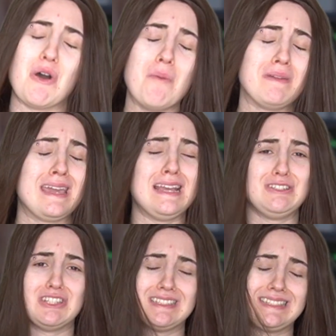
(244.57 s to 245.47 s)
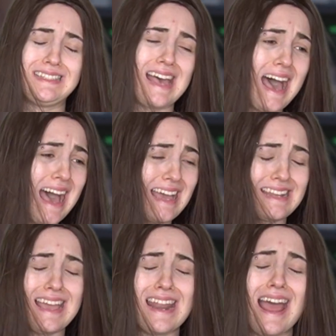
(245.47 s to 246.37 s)
told me he just
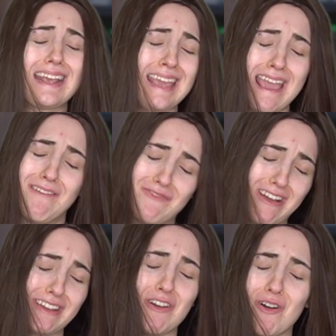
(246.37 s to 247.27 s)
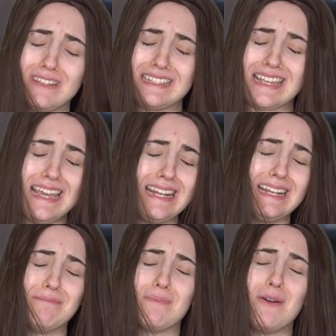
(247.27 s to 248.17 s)
died and I can't fucking hold this in
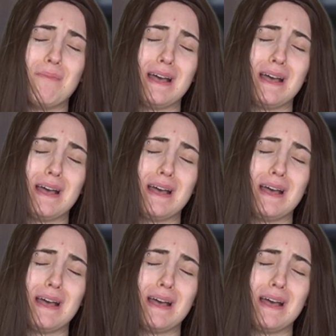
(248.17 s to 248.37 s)
anymore